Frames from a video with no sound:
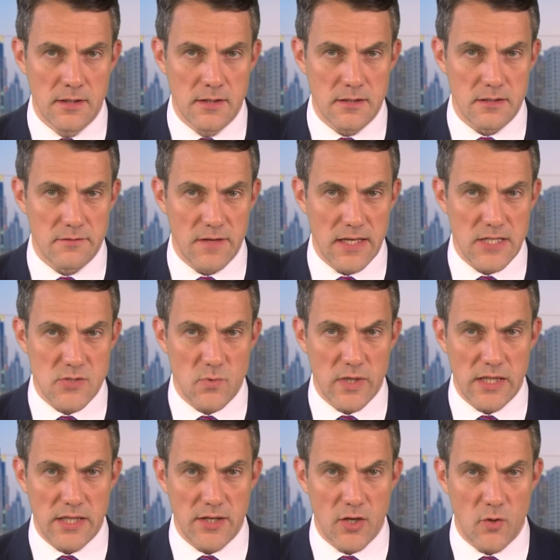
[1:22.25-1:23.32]
To
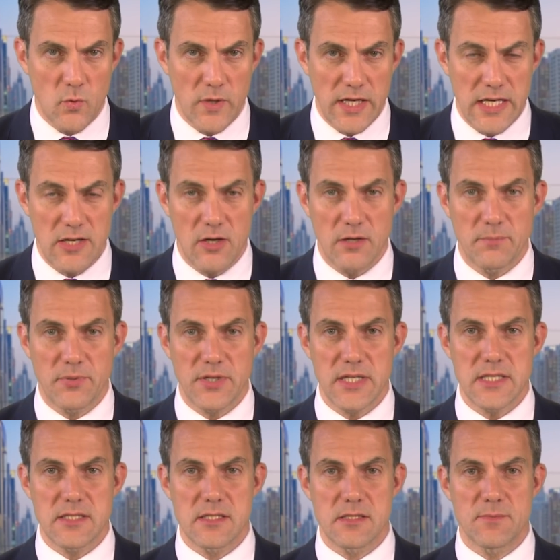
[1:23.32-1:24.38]
Venezuela now, where a young
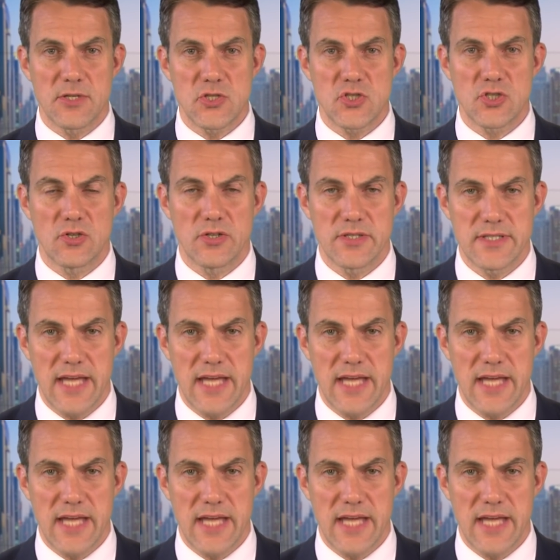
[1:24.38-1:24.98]
priest has been shot